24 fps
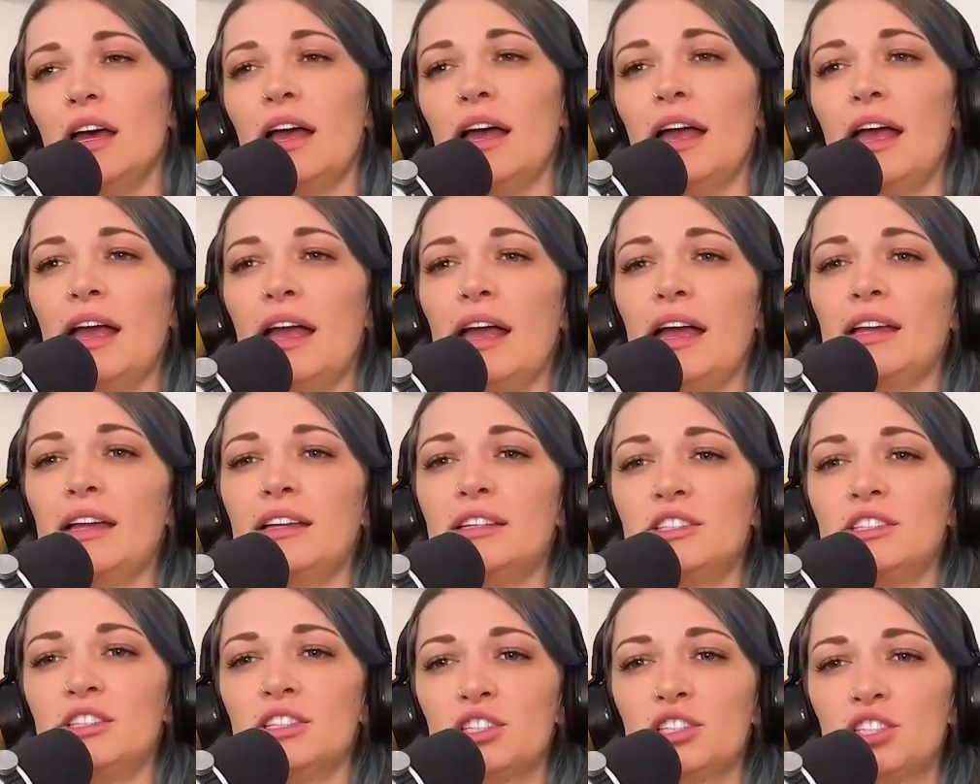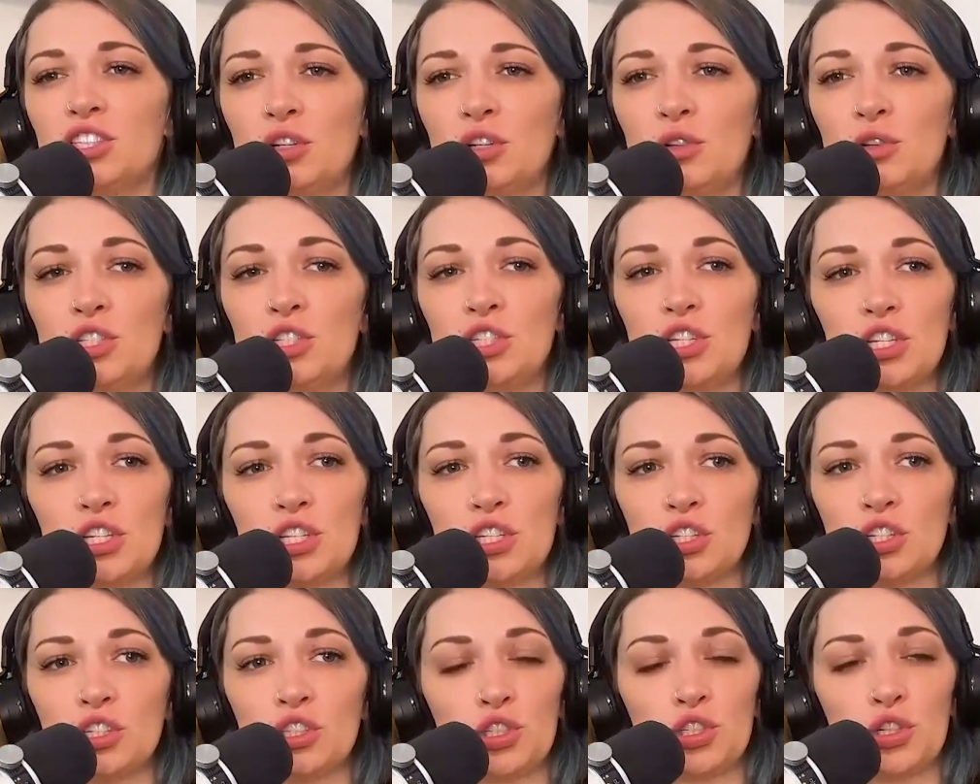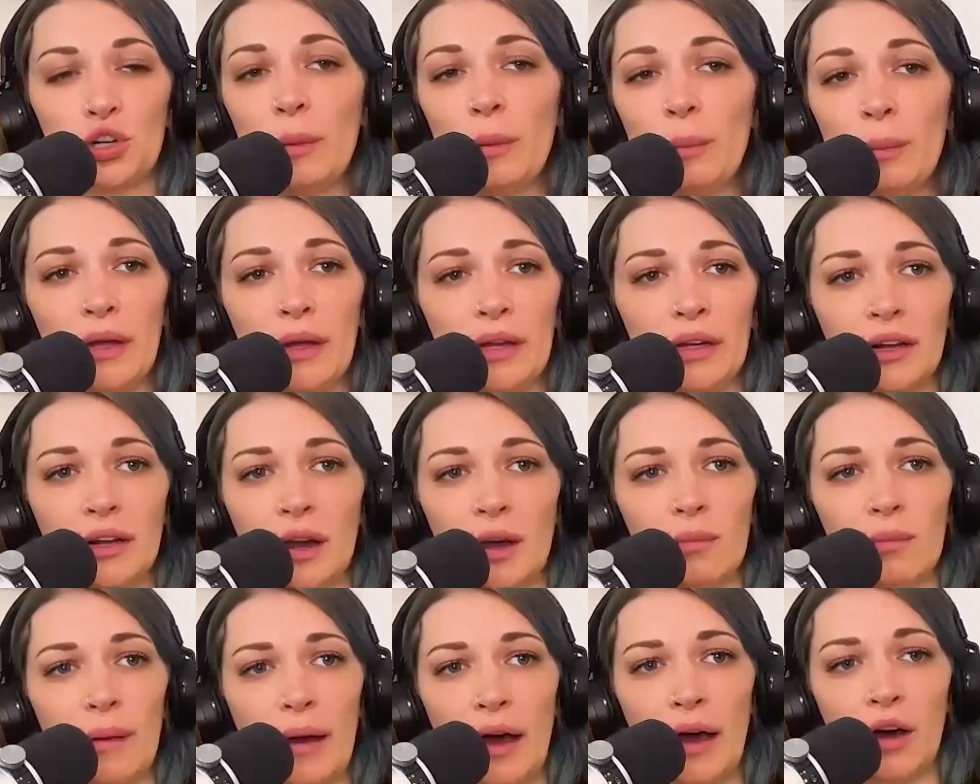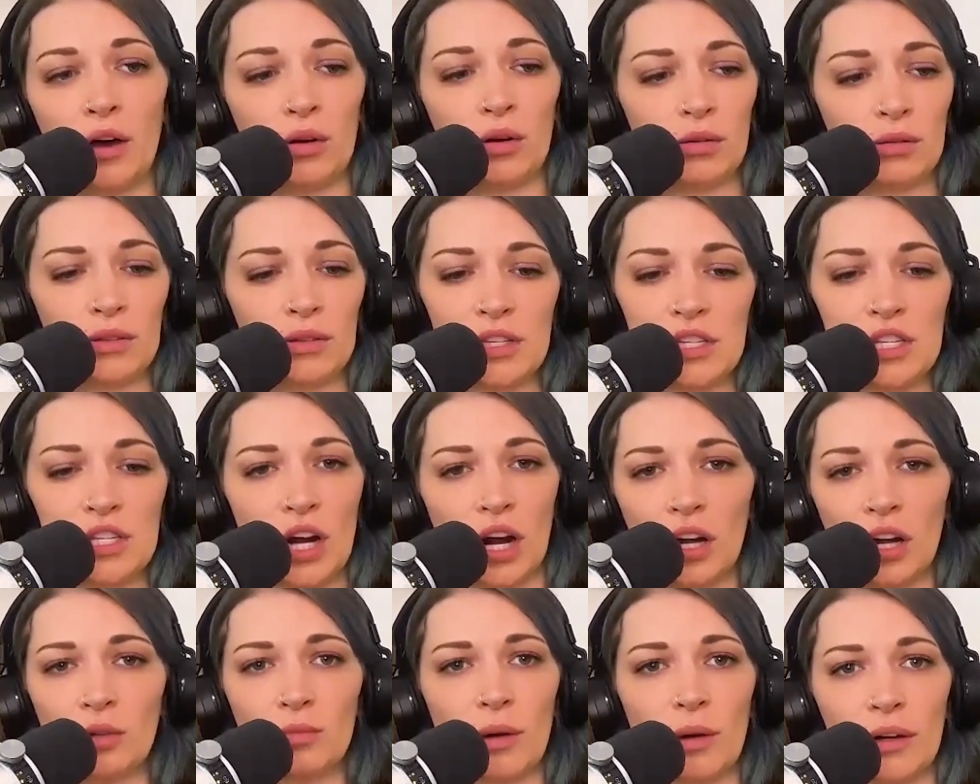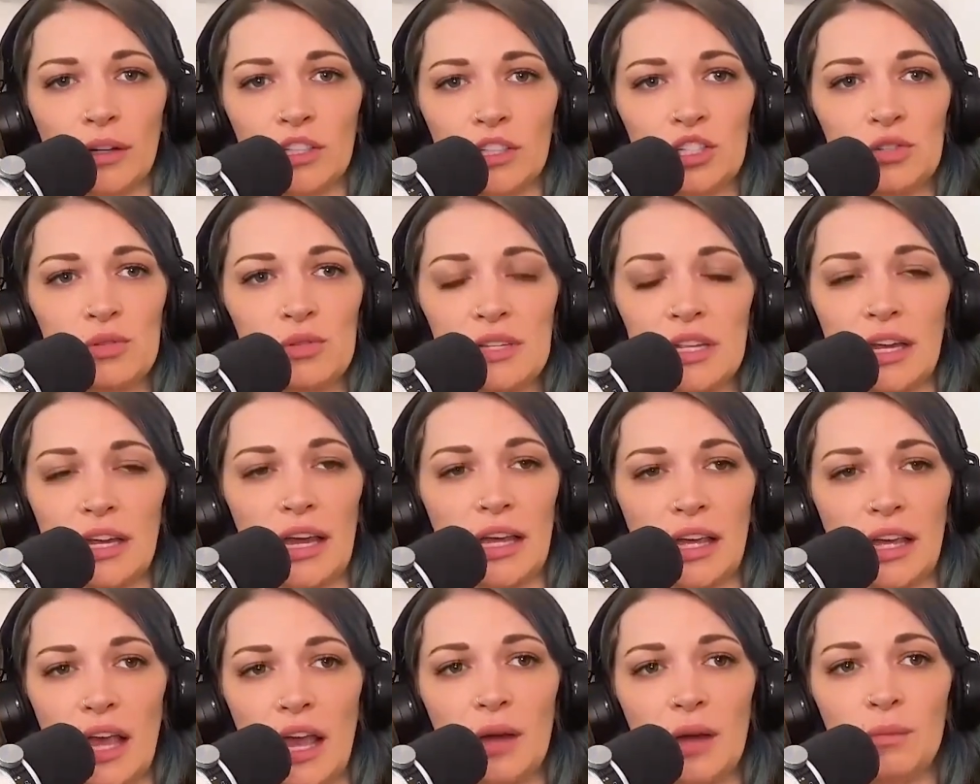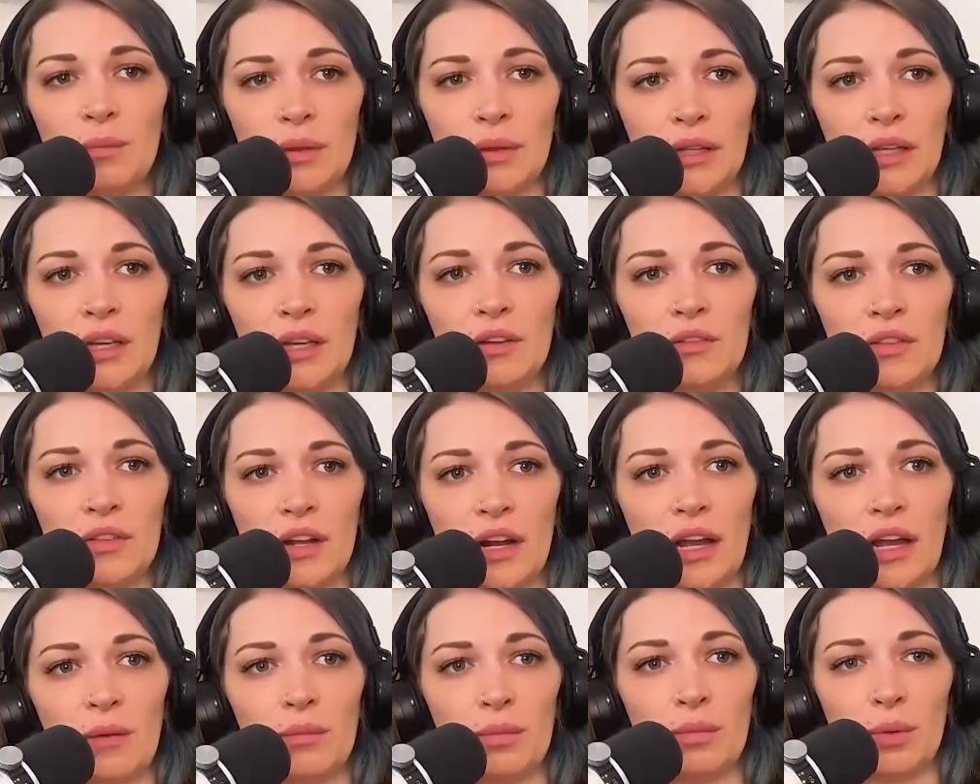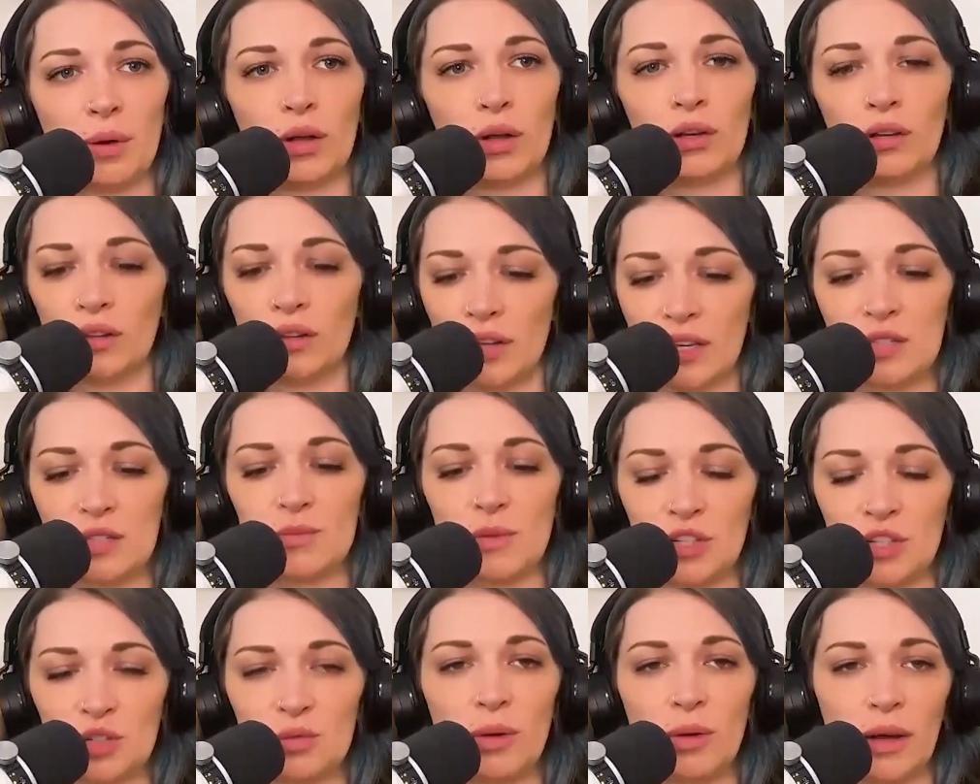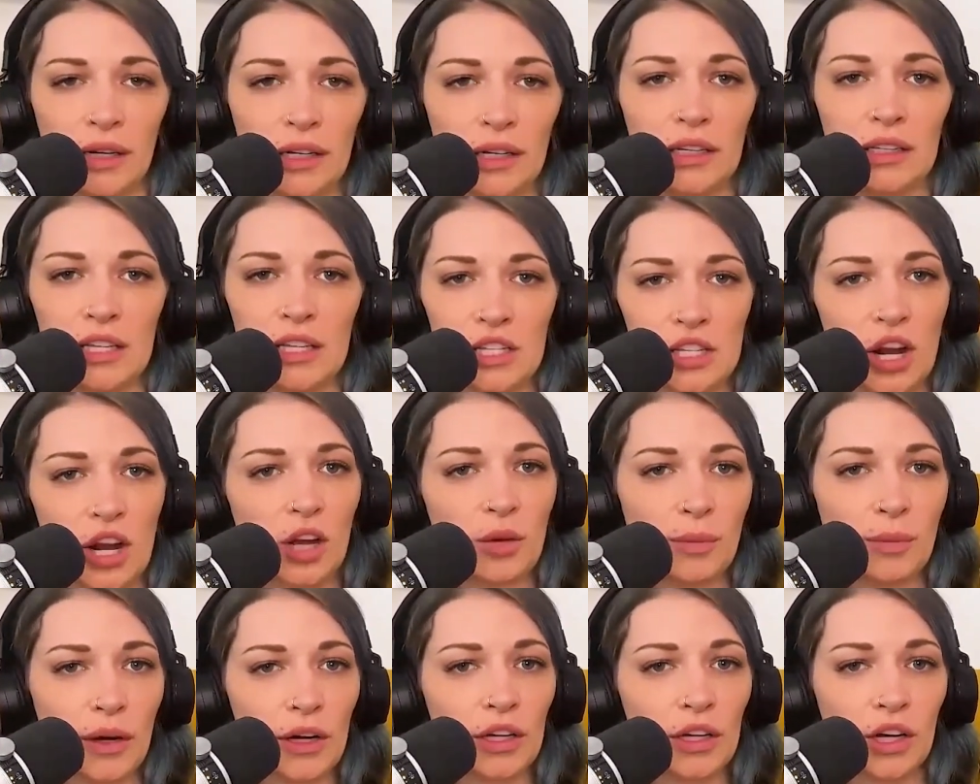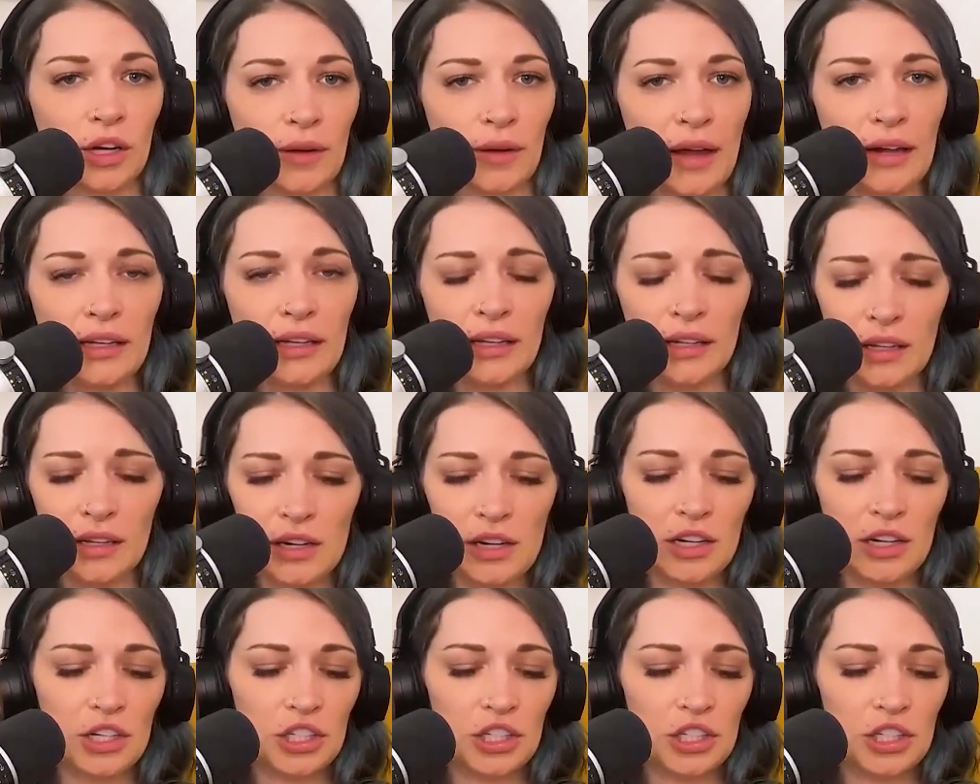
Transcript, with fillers: And she was just tripping about the stock market. She was like, I can't believe that I put this much money in the stock market already.